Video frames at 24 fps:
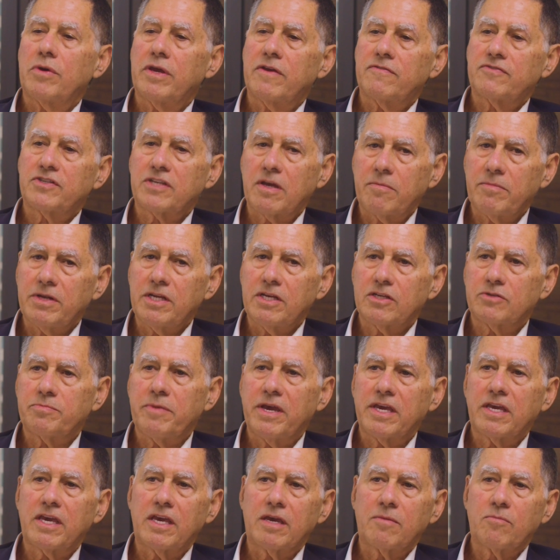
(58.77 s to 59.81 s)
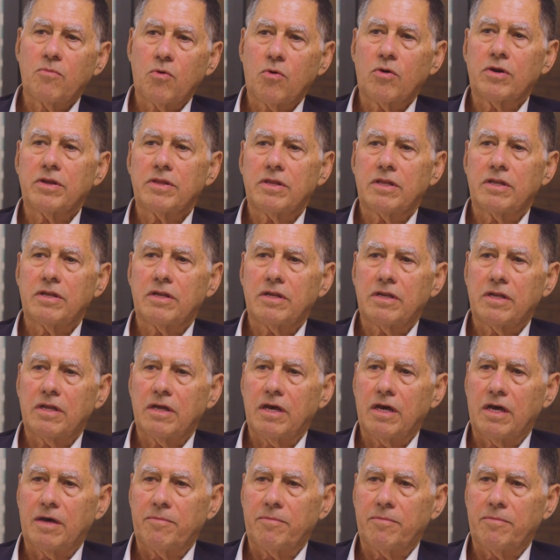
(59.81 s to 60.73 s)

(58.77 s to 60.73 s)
if somebody is making more than